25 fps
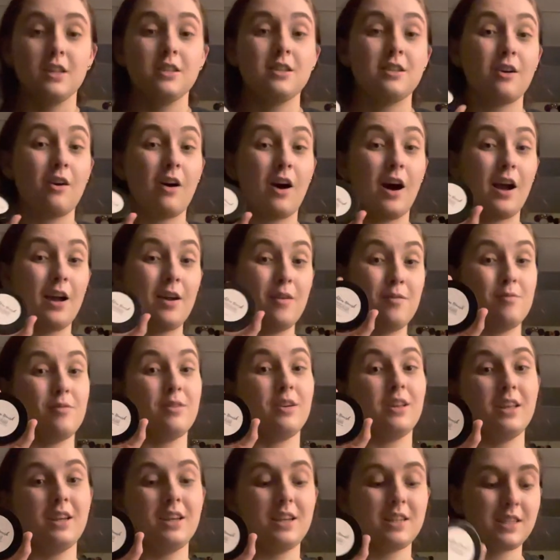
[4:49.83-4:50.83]
So I am
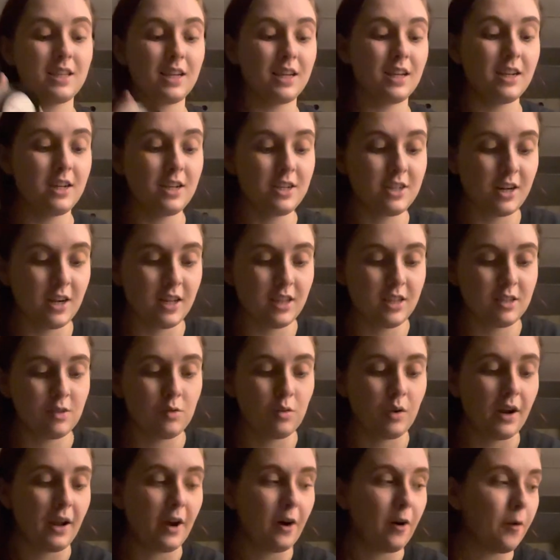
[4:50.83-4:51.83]
really excited to try this
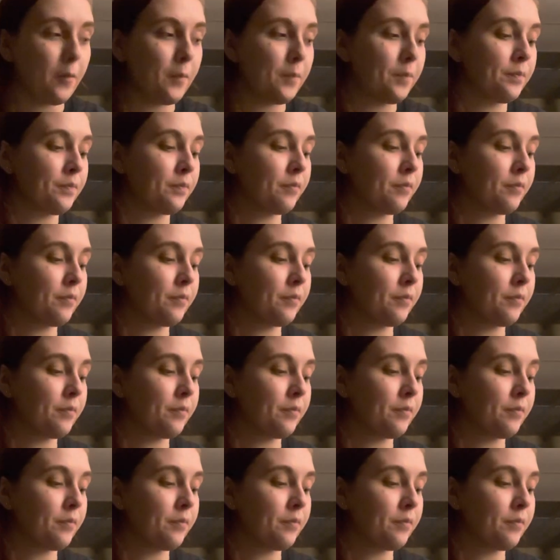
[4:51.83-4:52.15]
one out.